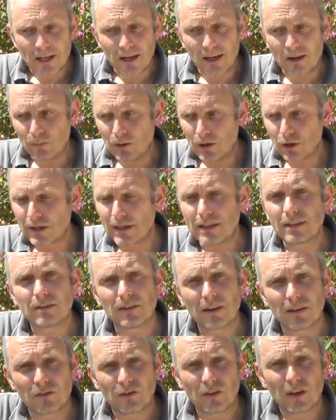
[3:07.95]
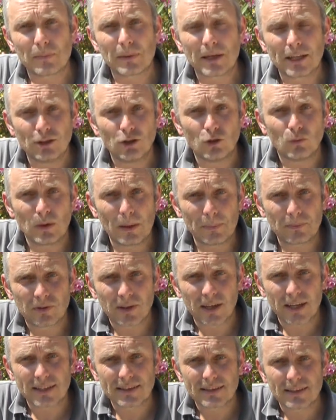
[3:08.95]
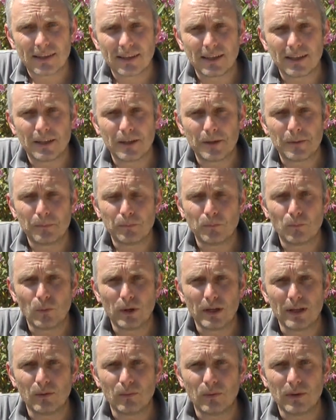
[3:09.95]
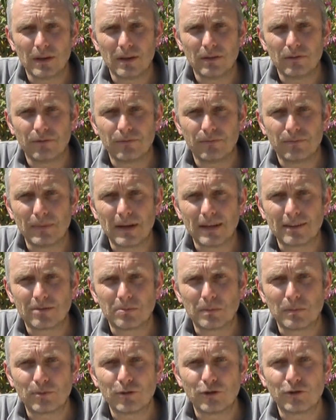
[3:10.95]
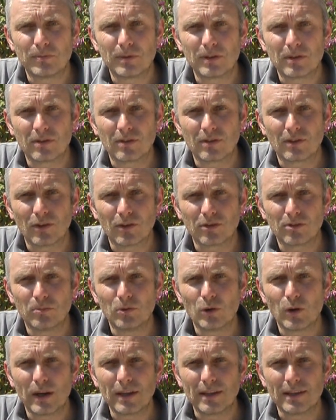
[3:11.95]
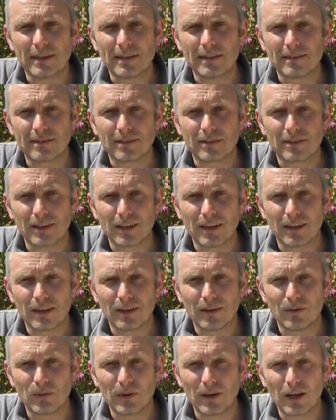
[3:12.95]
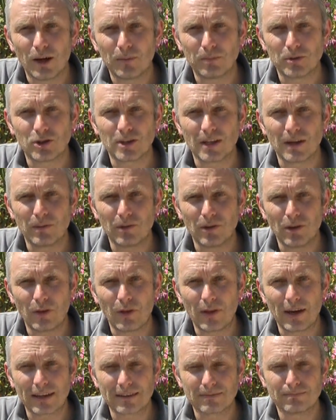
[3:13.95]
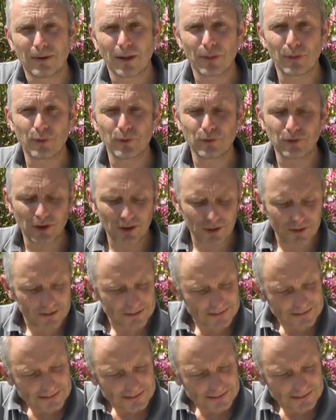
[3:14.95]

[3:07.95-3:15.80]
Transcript: We're looking at developing a new website. We've made some improvements and got some new ideas that we hope to share with you in the next month or so.